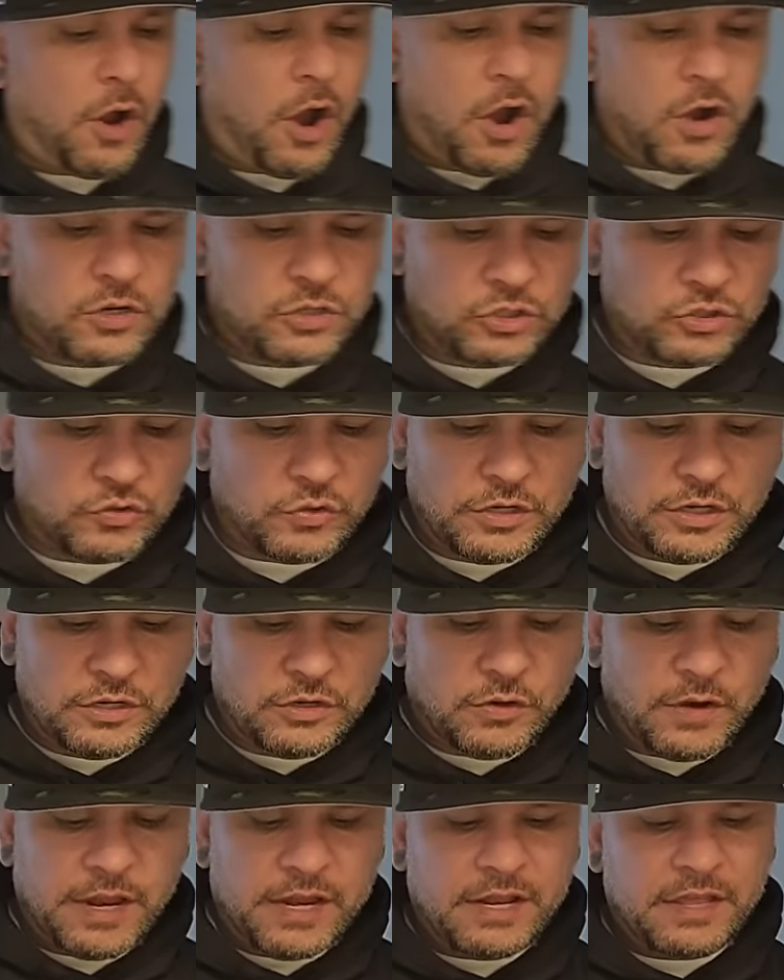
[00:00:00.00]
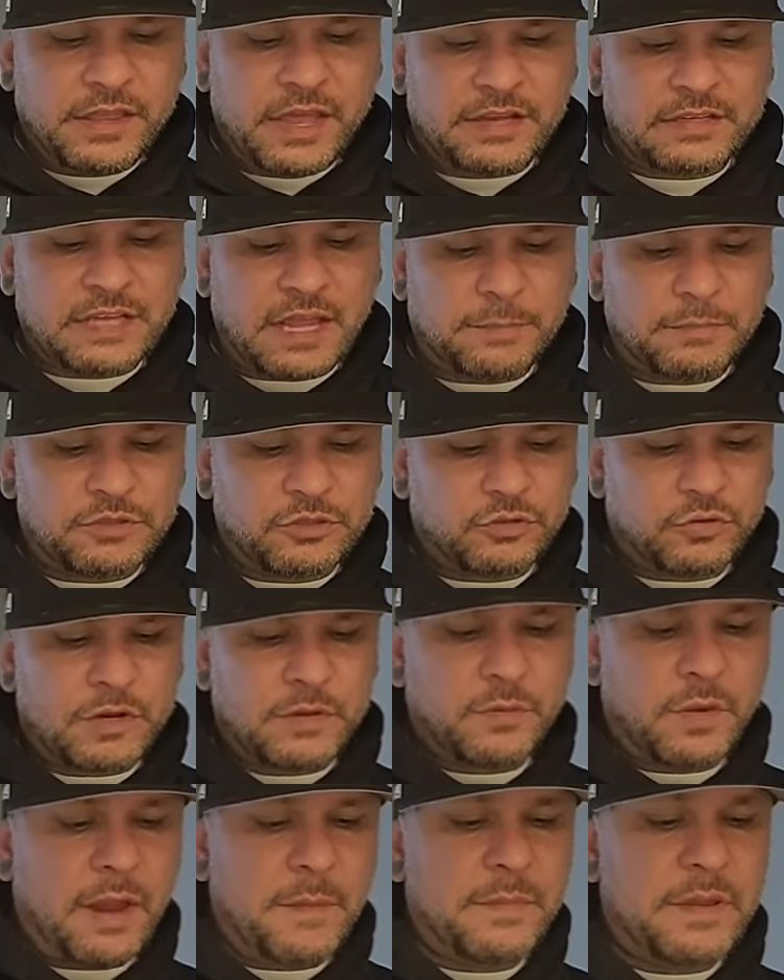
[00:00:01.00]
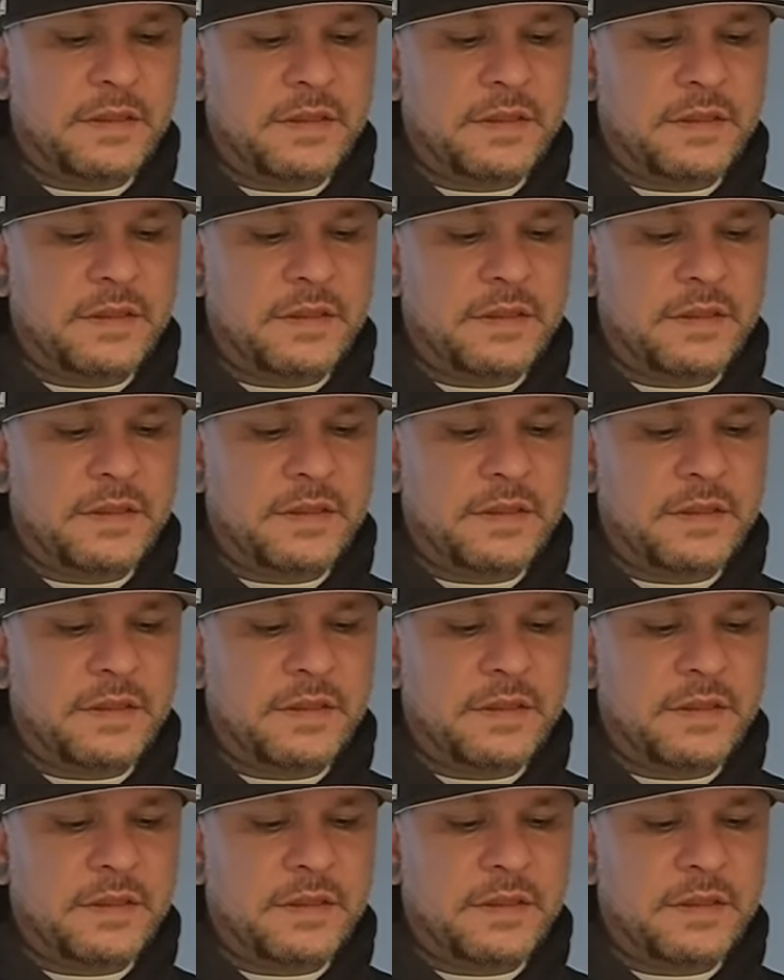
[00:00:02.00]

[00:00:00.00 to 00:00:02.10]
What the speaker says: R Street or any of that type of street, right?